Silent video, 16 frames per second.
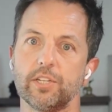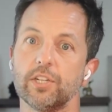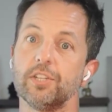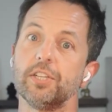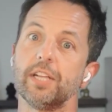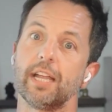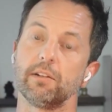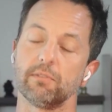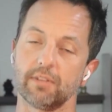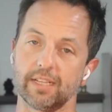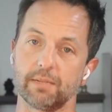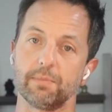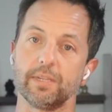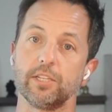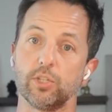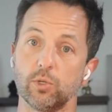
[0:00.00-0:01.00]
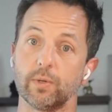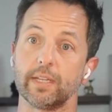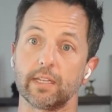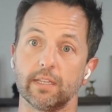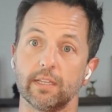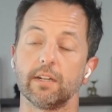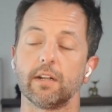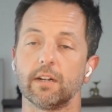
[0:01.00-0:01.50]
should generally be
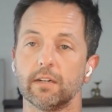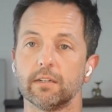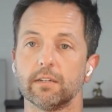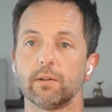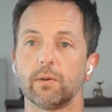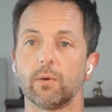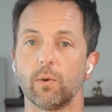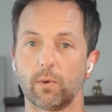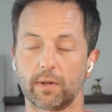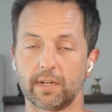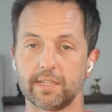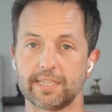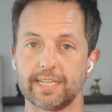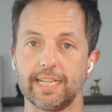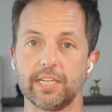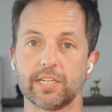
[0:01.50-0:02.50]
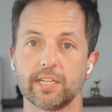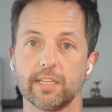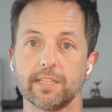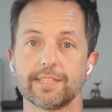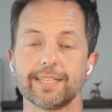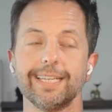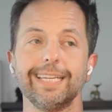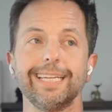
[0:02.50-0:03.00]
doing in our
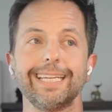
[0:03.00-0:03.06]
organizations